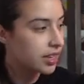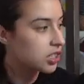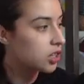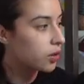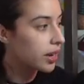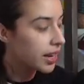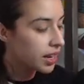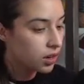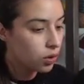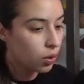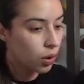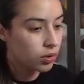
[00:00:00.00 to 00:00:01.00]
So in
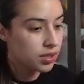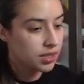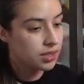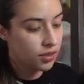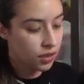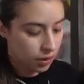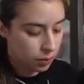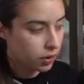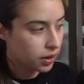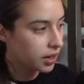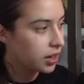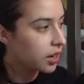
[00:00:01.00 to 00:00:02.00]
quotes, this is very
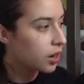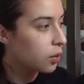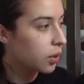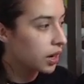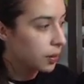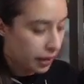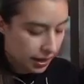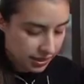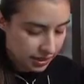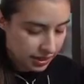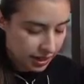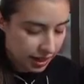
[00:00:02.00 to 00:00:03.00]
important, we're going to pass
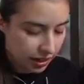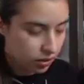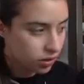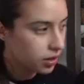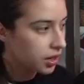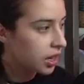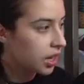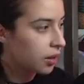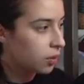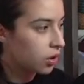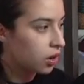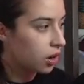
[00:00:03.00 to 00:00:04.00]
in title, and
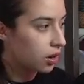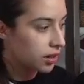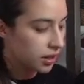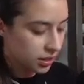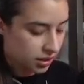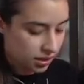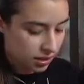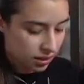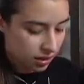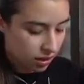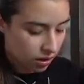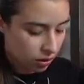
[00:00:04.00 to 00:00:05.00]
we'll call this
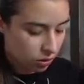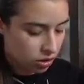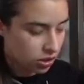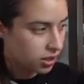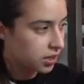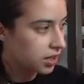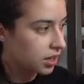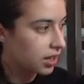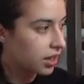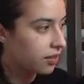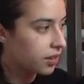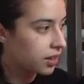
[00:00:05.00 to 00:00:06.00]
Ocean's
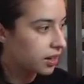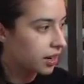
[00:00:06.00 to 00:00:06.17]
11.